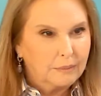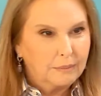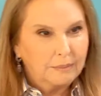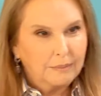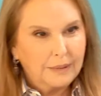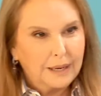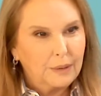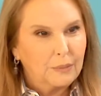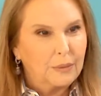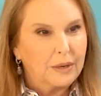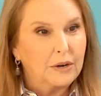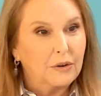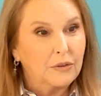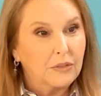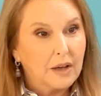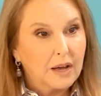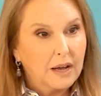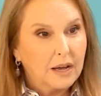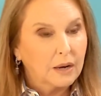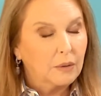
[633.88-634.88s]
my way or
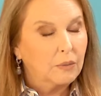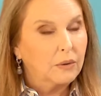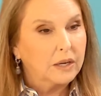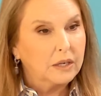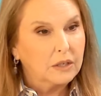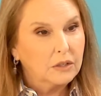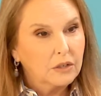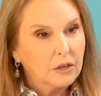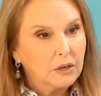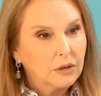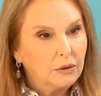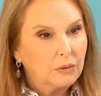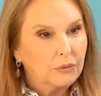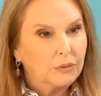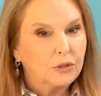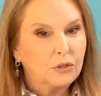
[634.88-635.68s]
the highway. No,